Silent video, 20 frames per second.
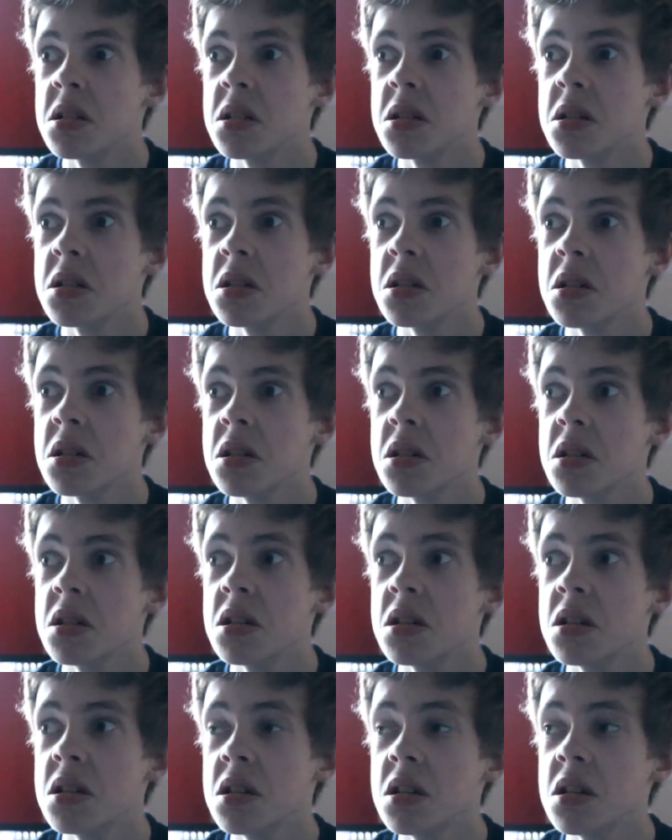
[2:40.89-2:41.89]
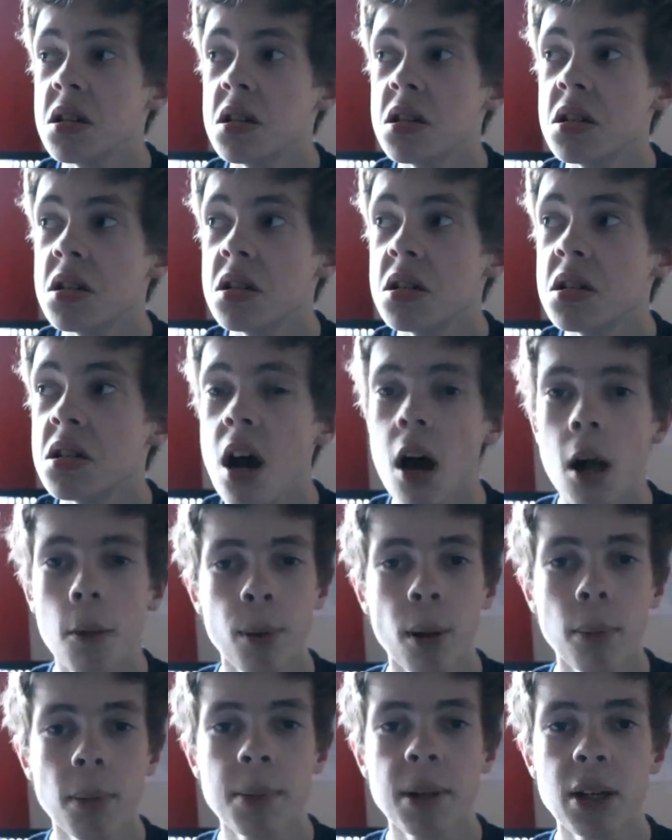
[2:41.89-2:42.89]
uh, I'll
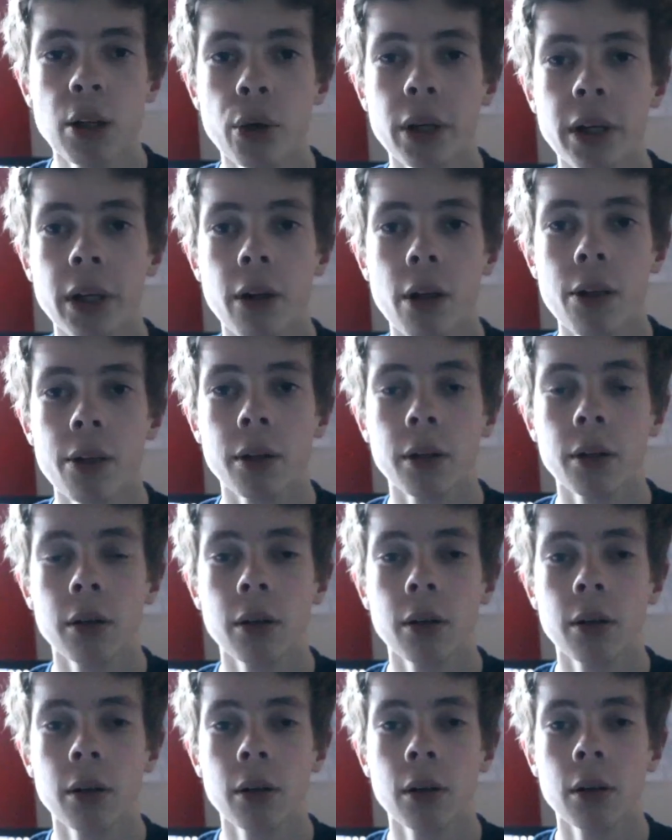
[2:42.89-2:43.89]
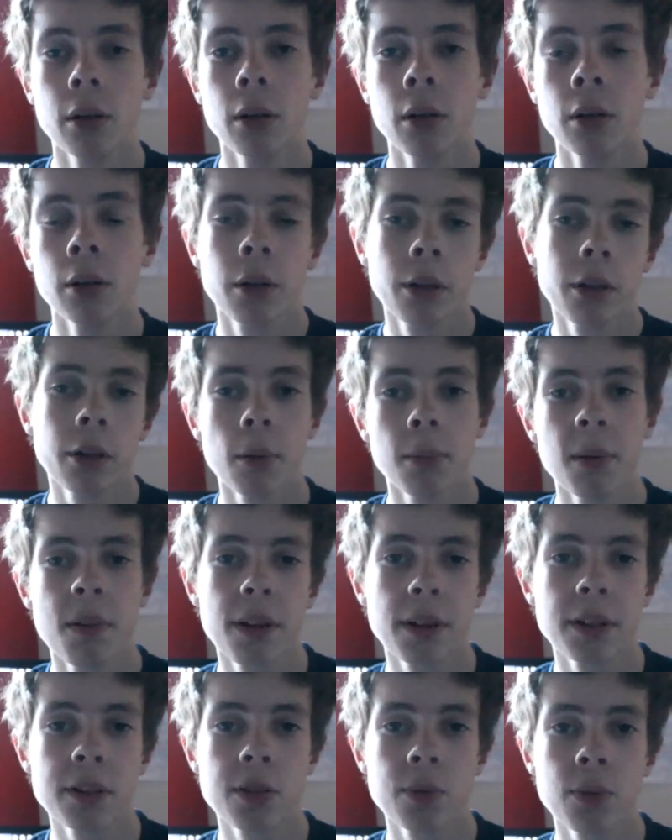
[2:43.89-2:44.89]
probably be doing another another couple
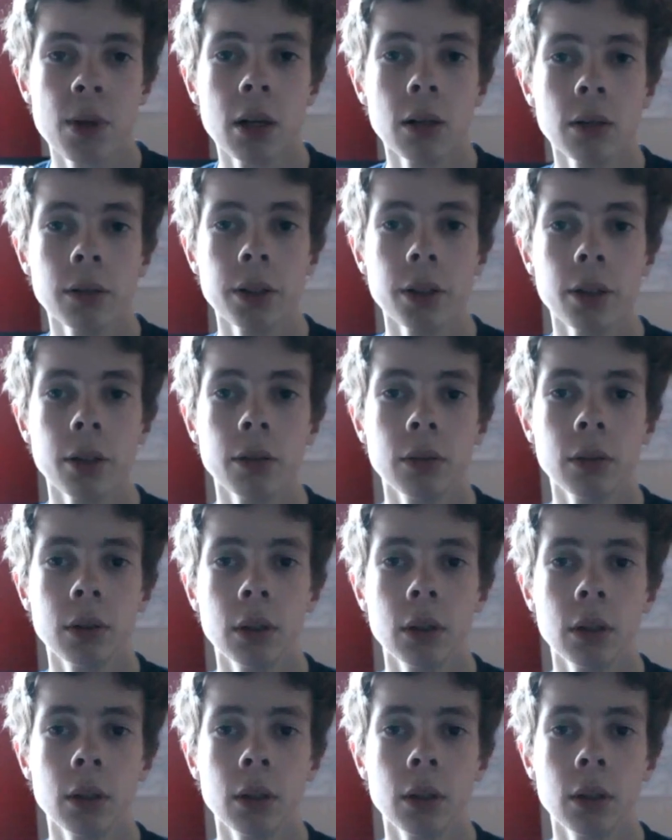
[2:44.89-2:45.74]
of things as well, you know,